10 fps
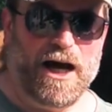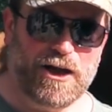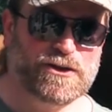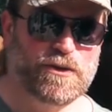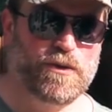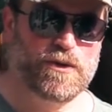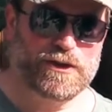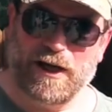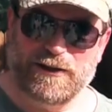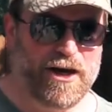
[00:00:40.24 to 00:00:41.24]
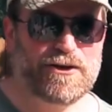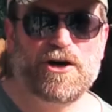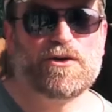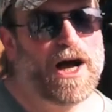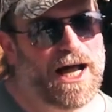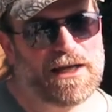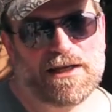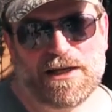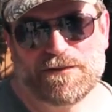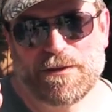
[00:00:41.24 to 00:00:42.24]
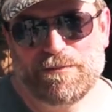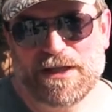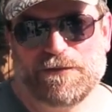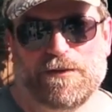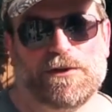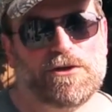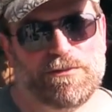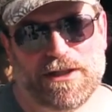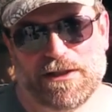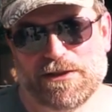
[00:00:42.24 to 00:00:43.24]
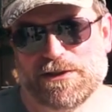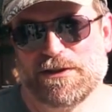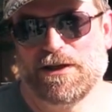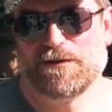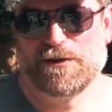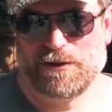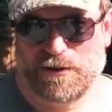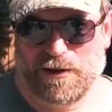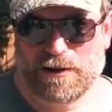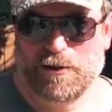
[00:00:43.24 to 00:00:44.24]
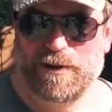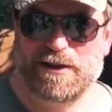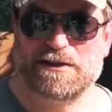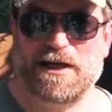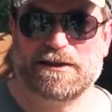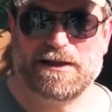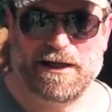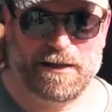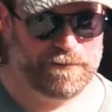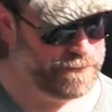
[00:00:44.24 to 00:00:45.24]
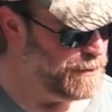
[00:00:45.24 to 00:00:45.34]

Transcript: I also want, y'all know, I love the meat from Lobel's of New York, lobel's.com.